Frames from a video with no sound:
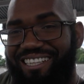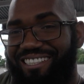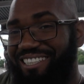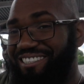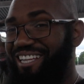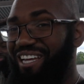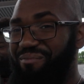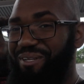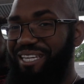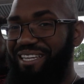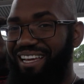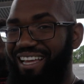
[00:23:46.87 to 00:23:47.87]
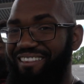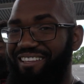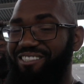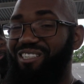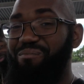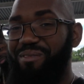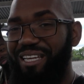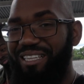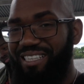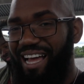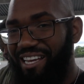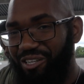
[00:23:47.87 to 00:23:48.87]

Just like me, there's some things I